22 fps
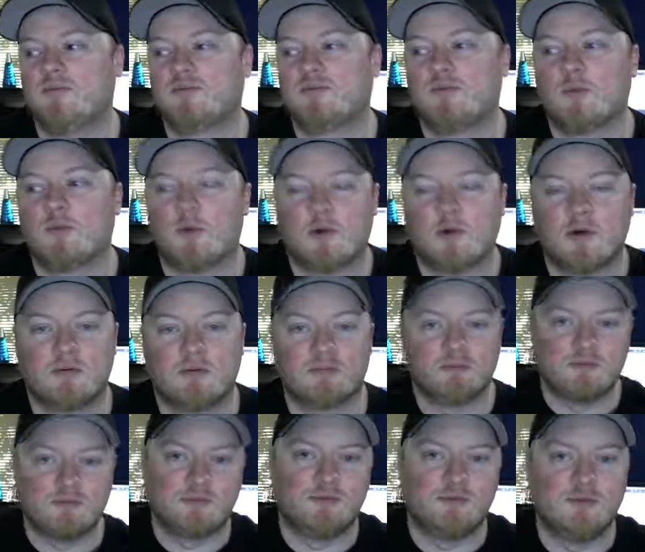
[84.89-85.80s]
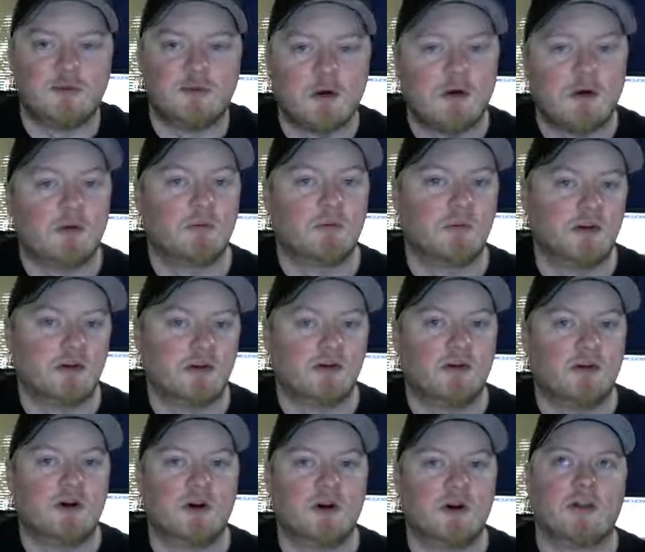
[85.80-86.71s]
We're starting to build
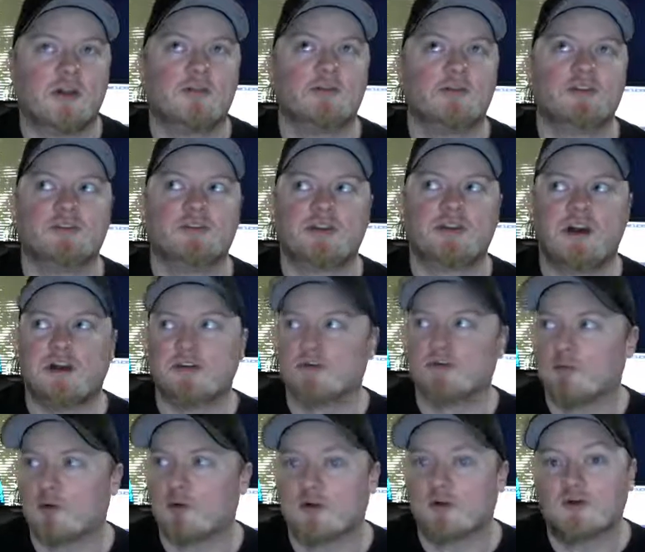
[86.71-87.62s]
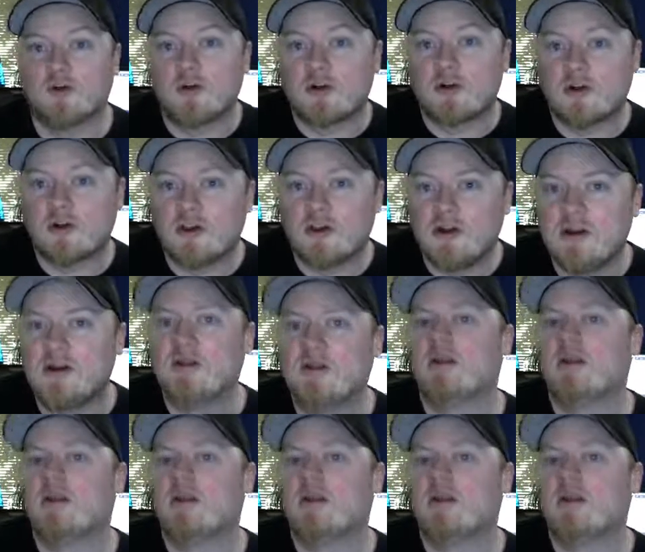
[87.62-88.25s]
our level designs more vertically.